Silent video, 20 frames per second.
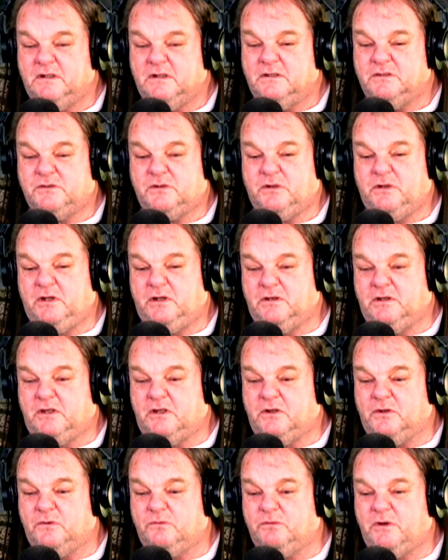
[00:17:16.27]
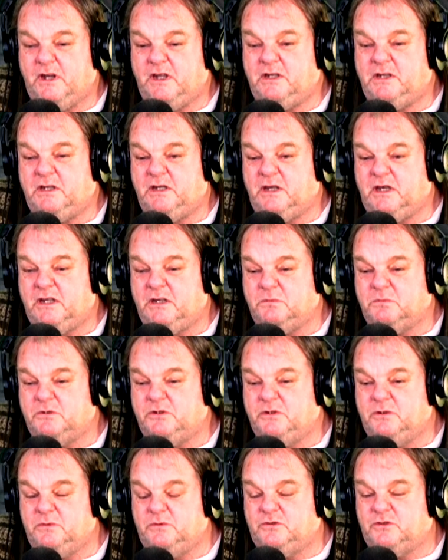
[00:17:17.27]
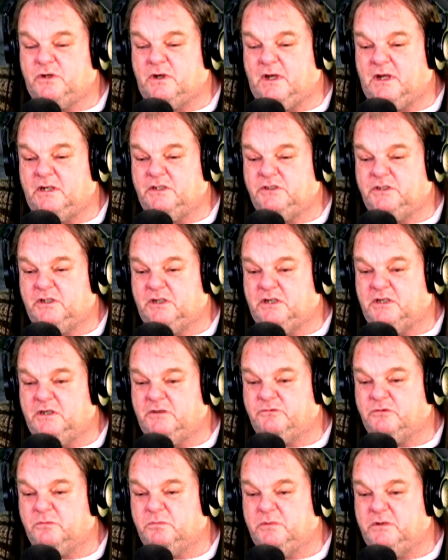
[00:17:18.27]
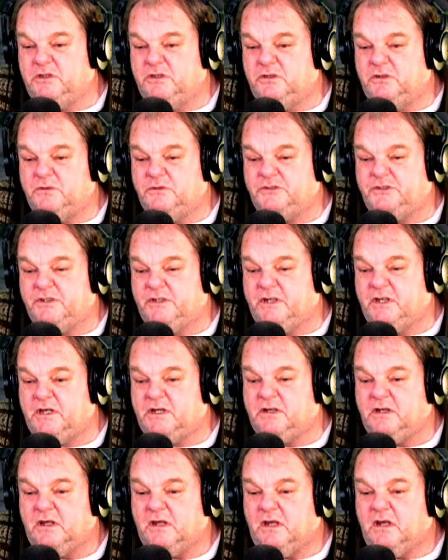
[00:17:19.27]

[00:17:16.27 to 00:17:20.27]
so they can irradiate it with neutrons that can never be used again.